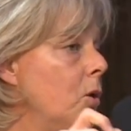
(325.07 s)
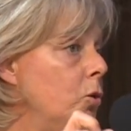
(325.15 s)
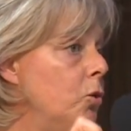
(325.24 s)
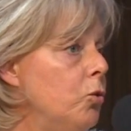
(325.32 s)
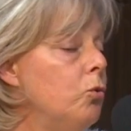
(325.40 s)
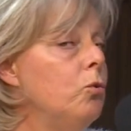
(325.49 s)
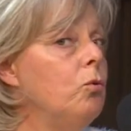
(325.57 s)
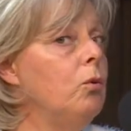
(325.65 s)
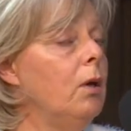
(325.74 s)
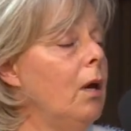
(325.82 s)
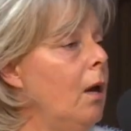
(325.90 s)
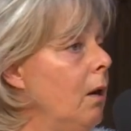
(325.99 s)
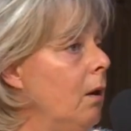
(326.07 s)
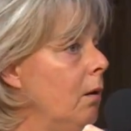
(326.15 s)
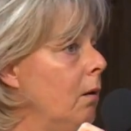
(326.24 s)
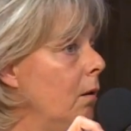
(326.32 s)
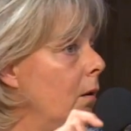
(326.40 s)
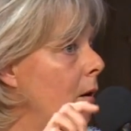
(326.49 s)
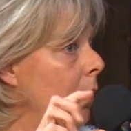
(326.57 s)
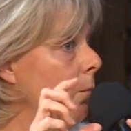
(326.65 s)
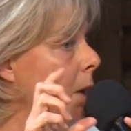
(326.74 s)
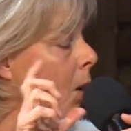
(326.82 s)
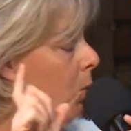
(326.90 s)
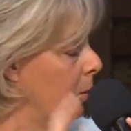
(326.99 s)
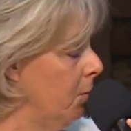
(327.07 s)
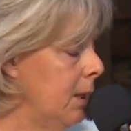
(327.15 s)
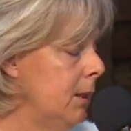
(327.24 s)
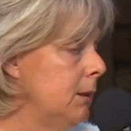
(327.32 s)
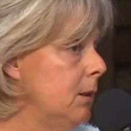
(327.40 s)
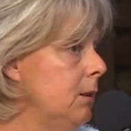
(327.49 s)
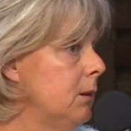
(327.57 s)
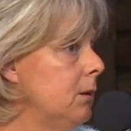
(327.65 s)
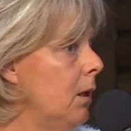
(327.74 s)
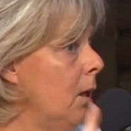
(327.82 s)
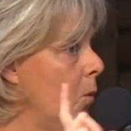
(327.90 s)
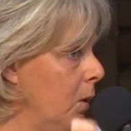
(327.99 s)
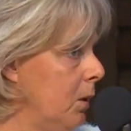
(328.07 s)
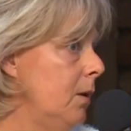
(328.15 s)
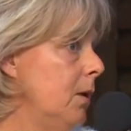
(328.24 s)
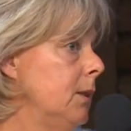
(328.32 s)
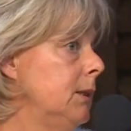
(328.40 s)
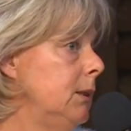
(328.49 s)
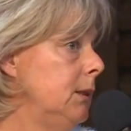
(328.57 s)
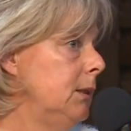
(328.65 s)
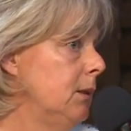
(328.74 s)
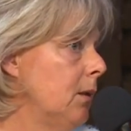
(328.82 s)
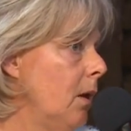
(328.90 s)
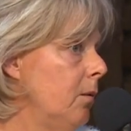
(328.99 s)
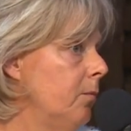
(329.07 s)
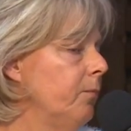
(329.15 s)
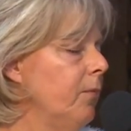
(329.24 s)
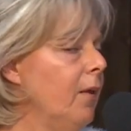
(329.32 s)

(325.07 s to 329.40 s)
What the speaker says: You can, I want a blood test and I want another CT scan.